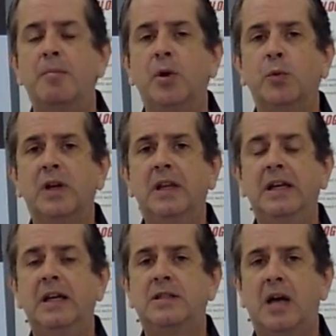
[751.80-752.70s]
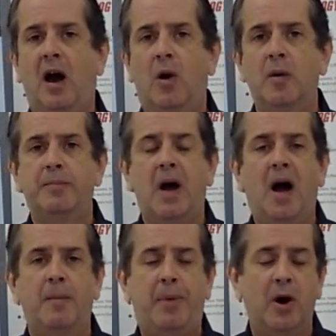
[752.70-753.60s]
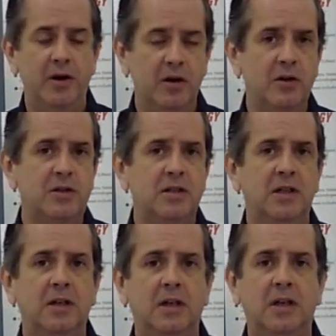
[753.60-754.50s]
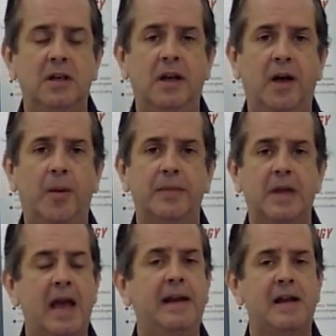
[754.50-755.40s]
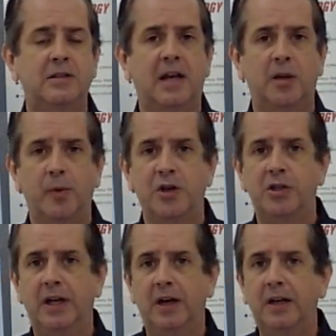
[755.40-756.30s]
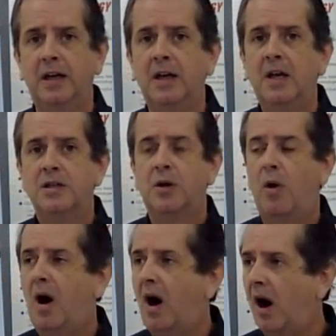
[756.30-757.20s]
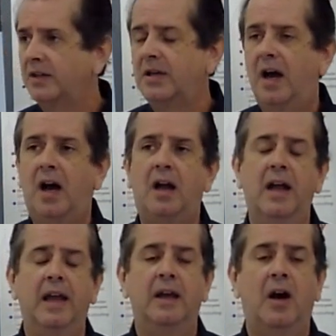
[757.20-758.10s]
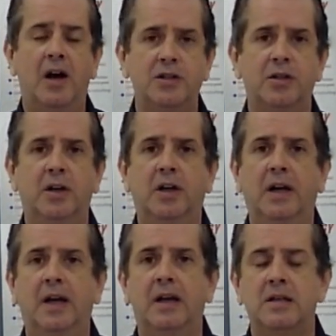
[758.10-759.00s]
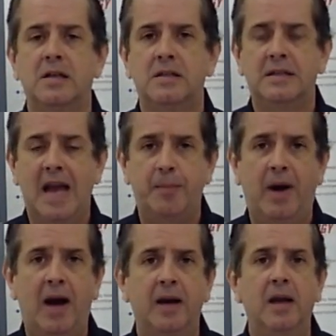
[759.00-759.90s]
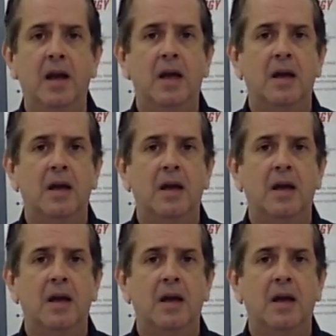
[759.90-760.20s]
But really, it's our uh, partners in, in um, the A D A S calibration area. So Autel and Hunter and Snap-on,